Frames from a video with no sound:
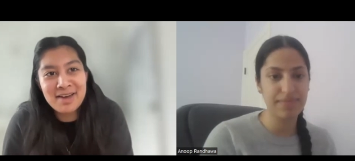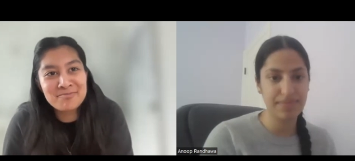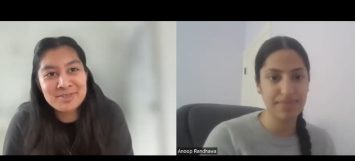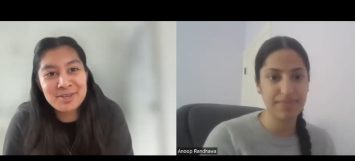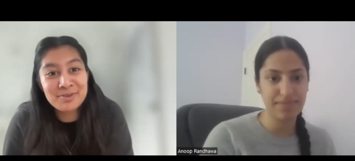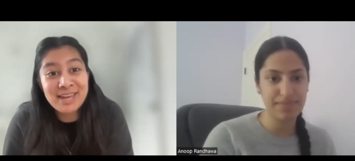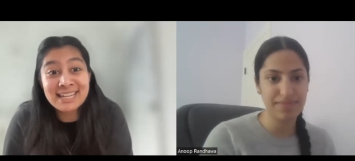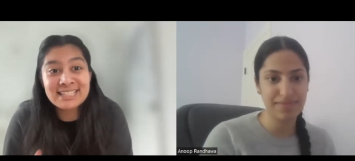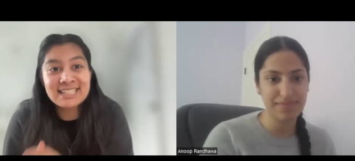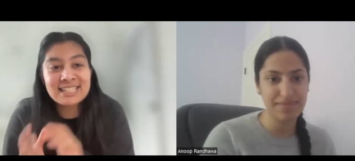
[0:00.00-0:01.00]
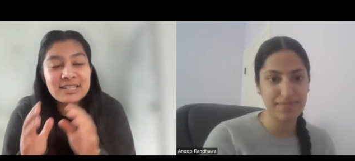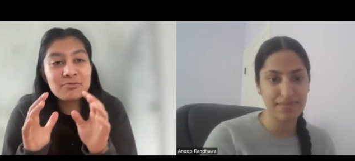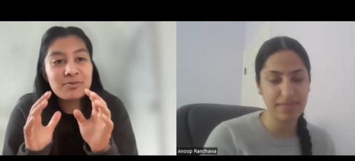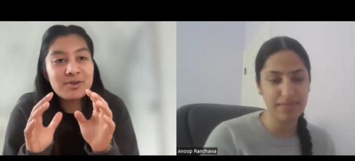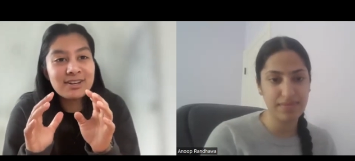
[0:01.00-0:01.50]
Speaker 1: So getting to
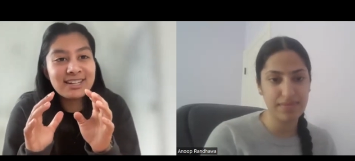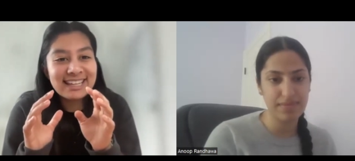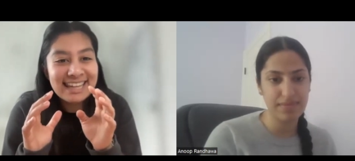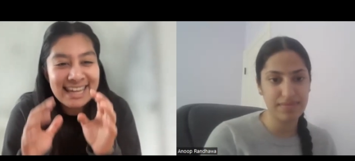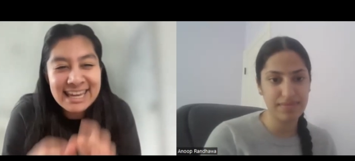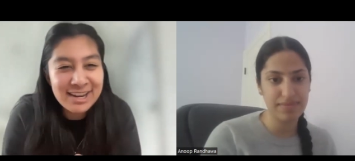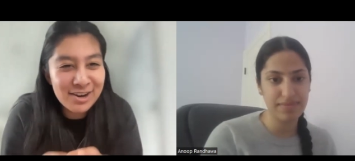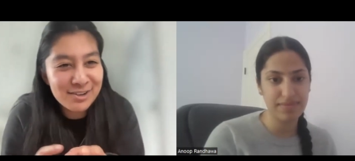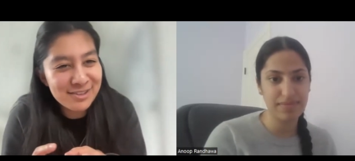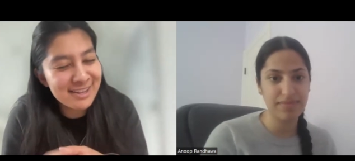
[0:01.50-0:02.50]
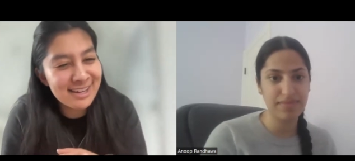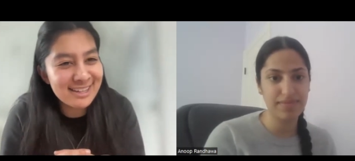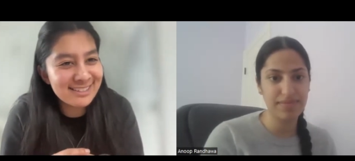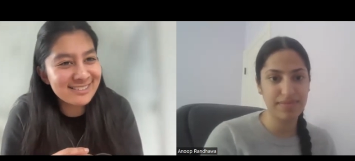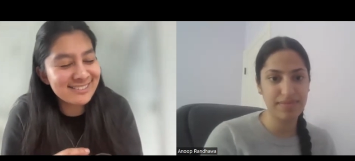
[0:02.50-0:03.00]
hear
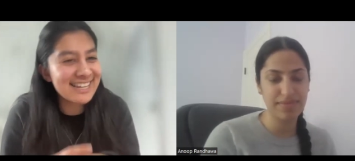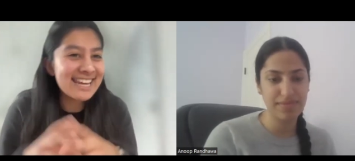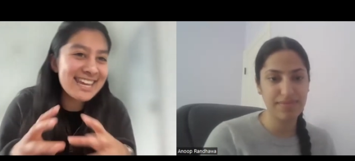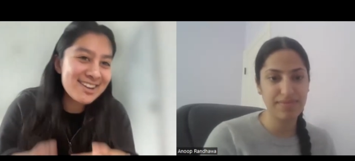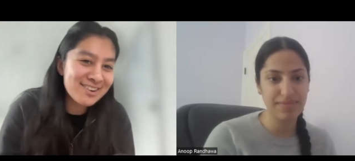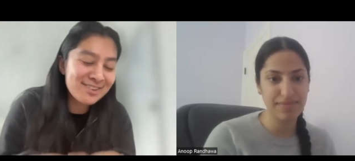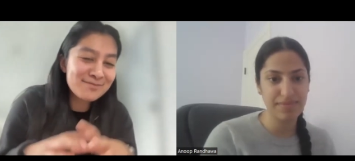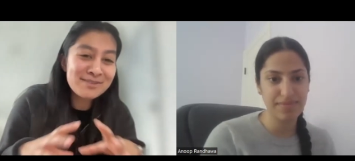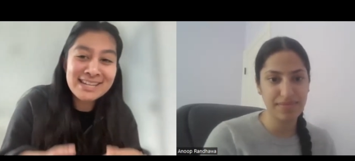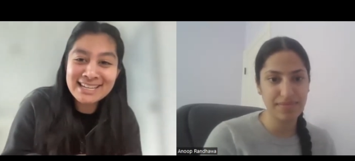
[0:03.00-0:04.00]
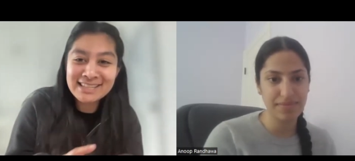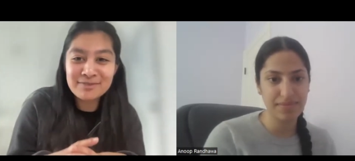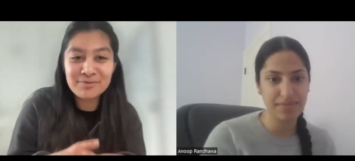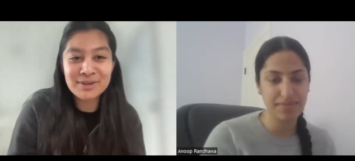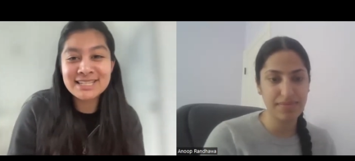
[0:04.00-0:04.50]
or read the
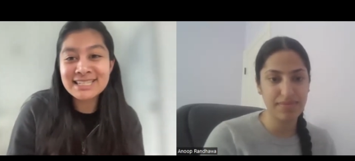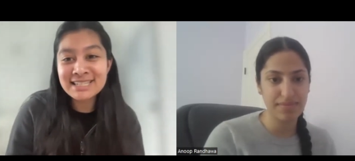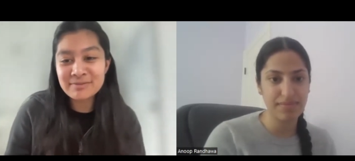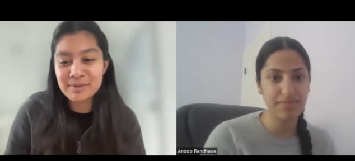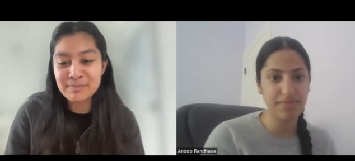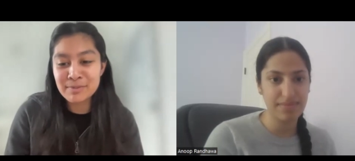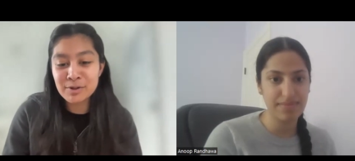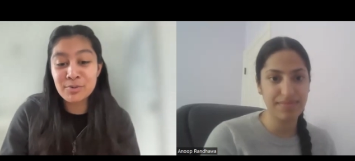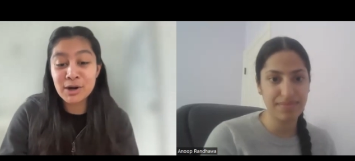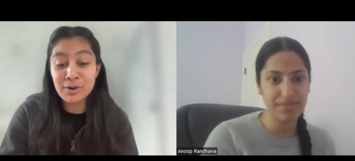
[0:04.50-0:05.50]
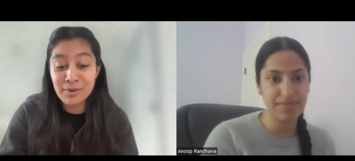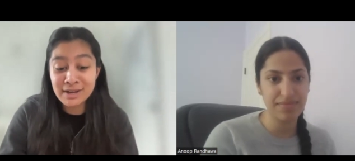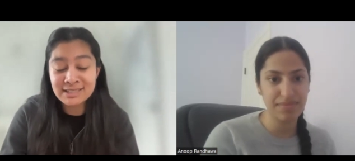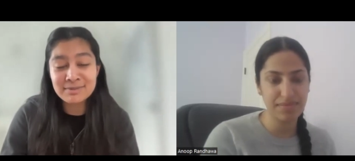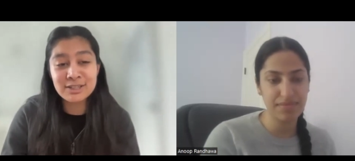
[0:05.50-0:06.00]
voices of people who are
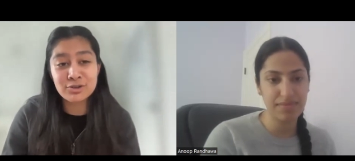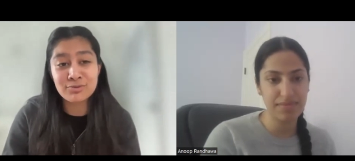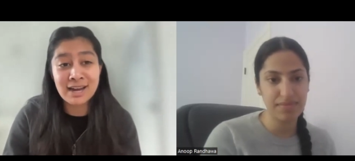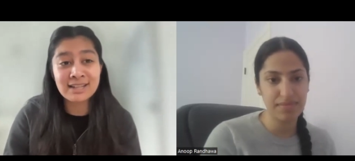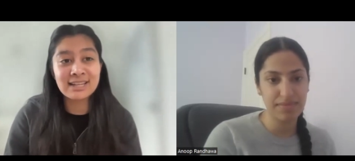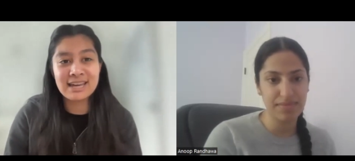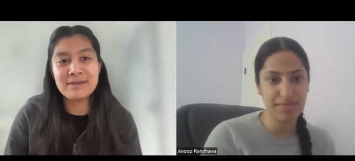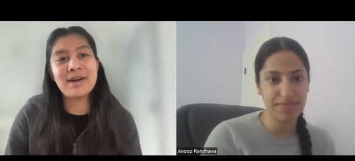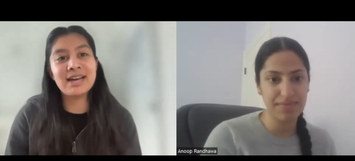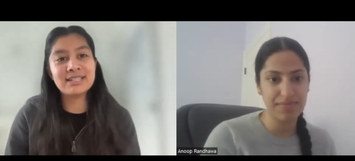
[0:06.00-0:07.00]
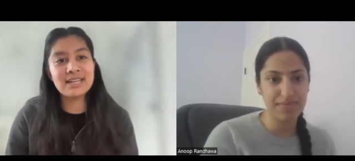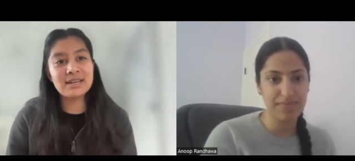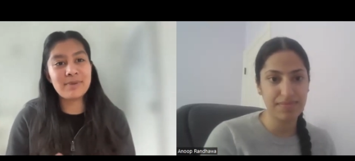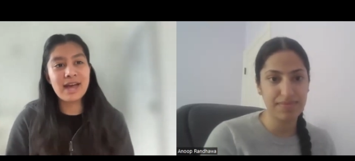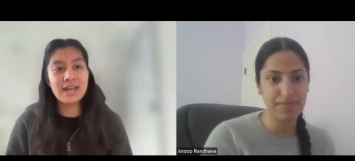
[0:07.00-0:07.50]
going to be directly
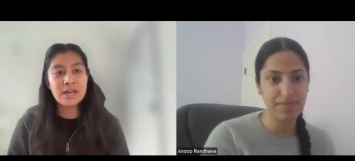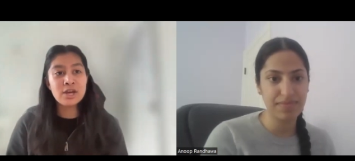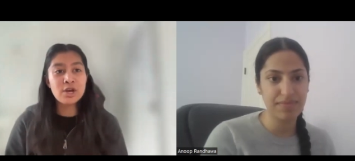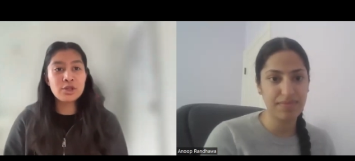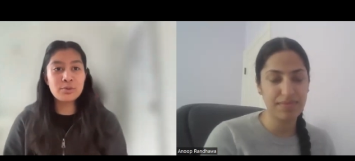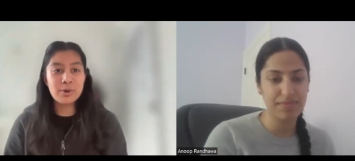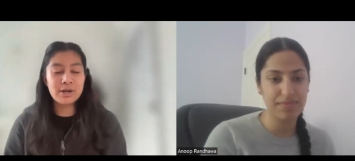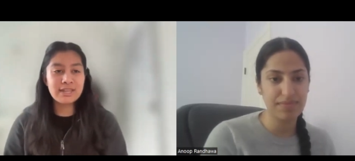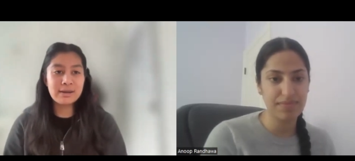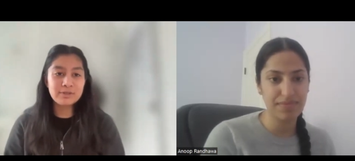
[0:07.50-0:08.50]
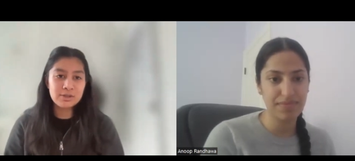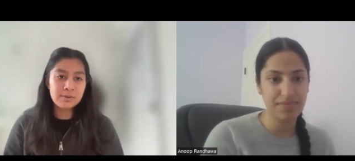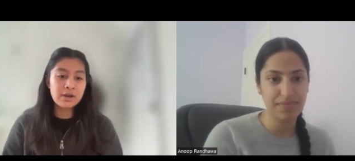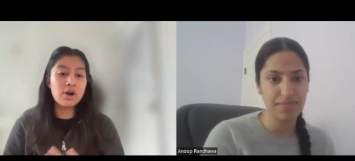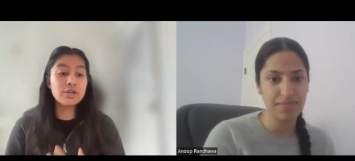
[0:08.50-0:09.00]
impacted by the work that I'm
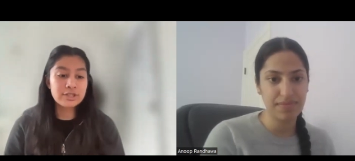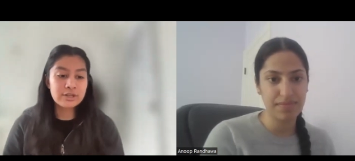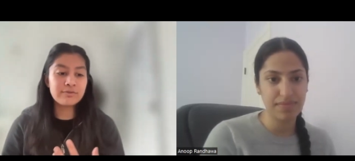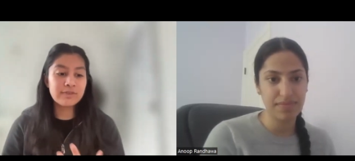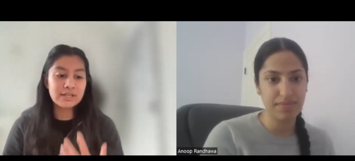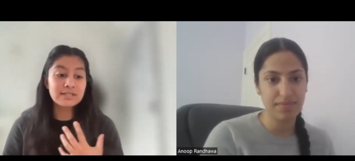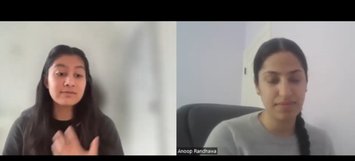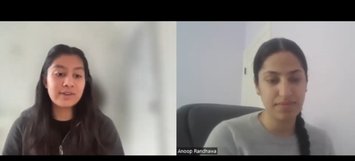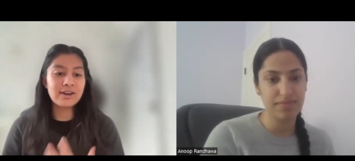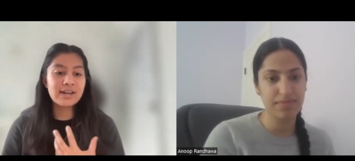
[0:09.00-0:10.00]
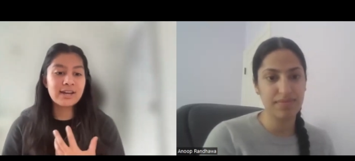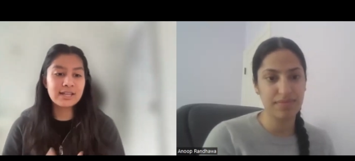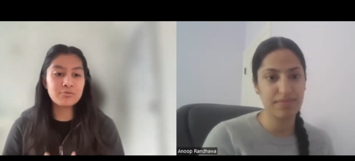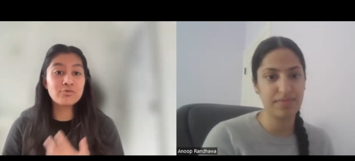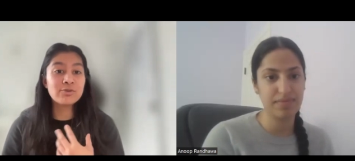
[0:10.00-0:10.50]
doing also feels
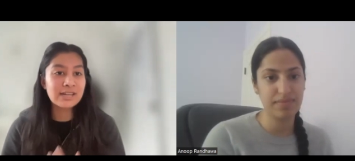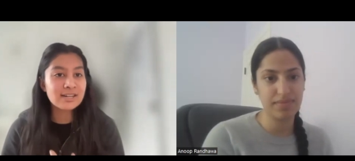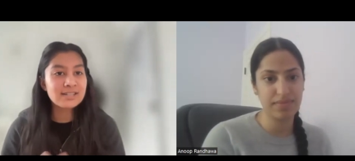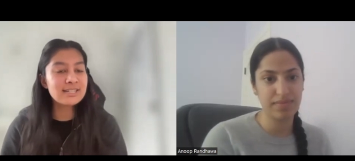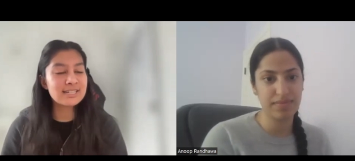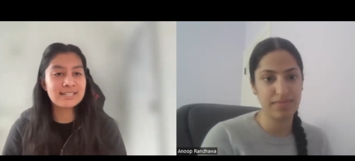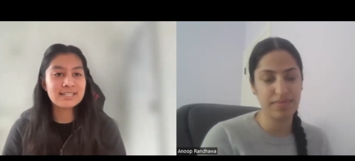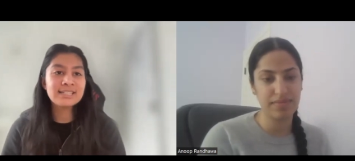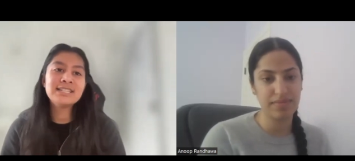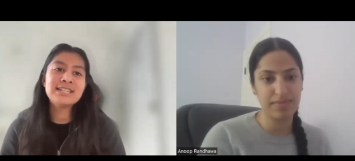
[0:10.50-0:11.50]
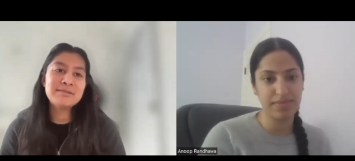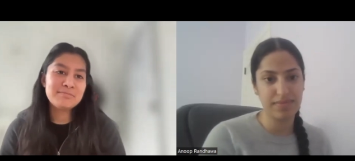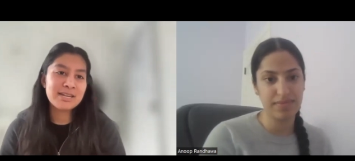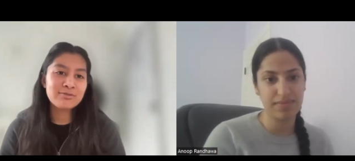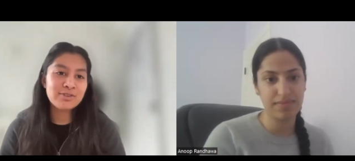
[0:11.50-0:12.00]
very real and
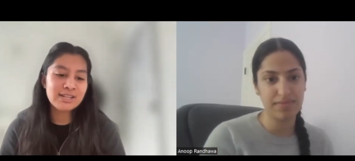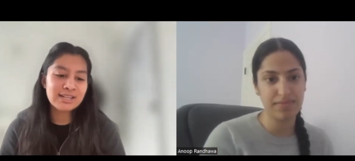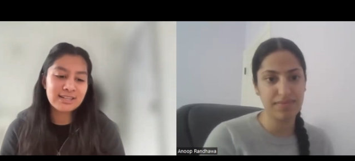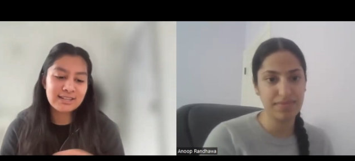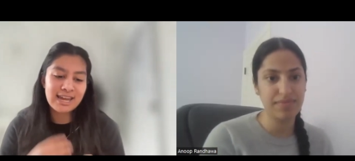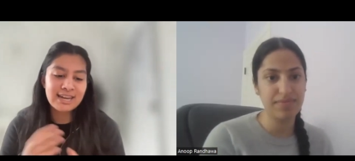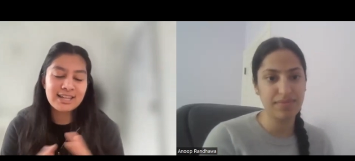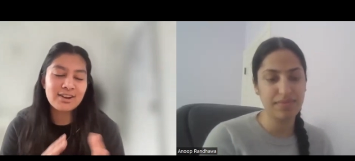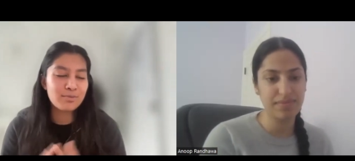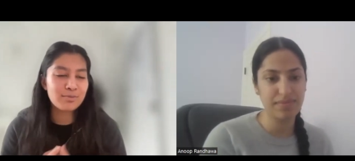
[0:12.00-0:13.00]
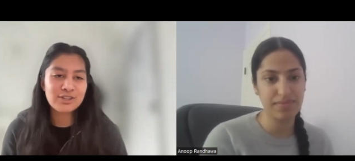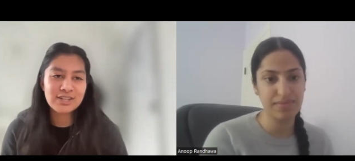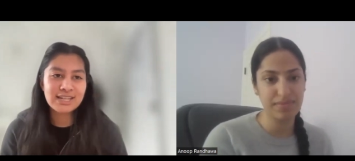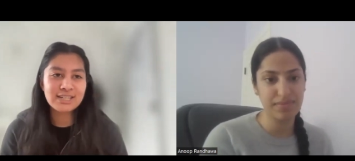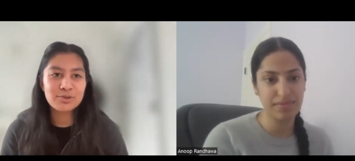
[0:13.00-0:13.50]
meaningful, and getting that
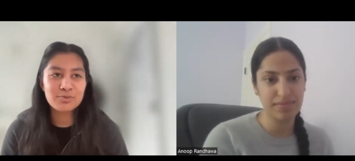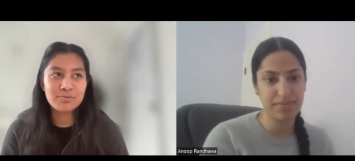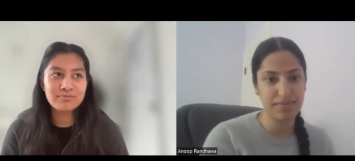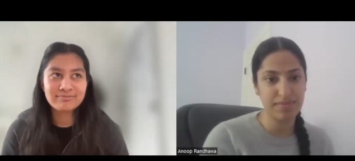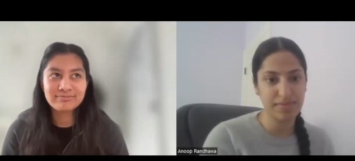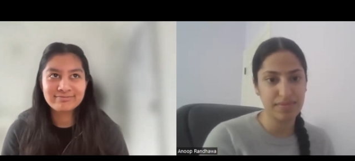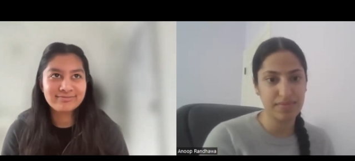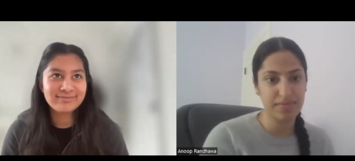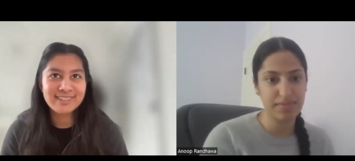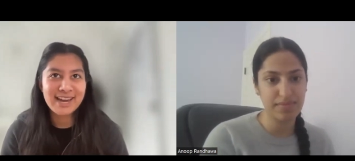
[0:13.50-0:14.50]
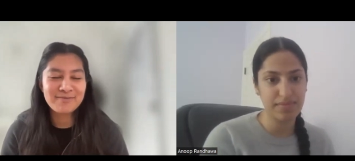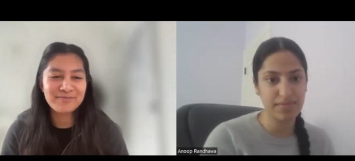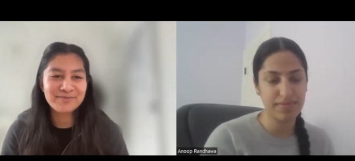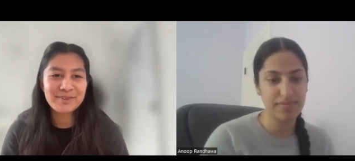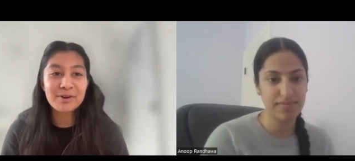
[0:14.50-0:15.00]
opportunity to
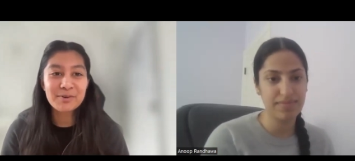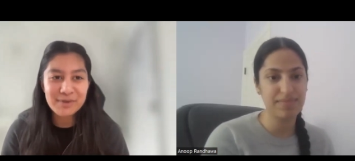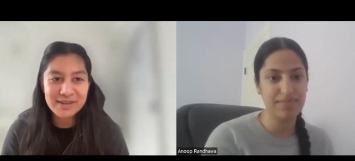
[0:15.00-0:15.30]
work